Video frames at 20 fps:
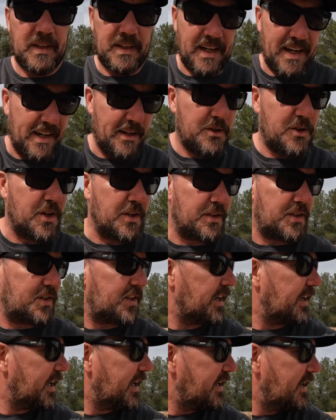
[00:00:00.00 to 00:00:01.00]
ancient
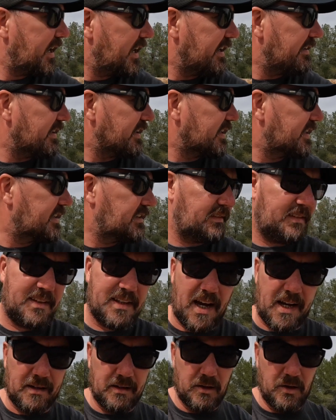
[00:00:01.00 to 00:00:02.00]
city here in
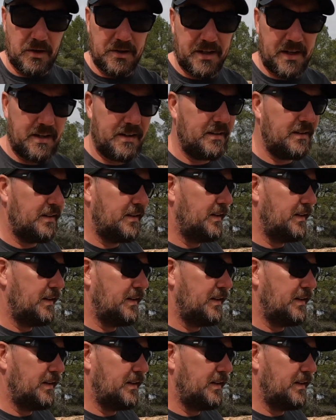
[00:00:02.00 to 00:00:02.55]
Catalonia,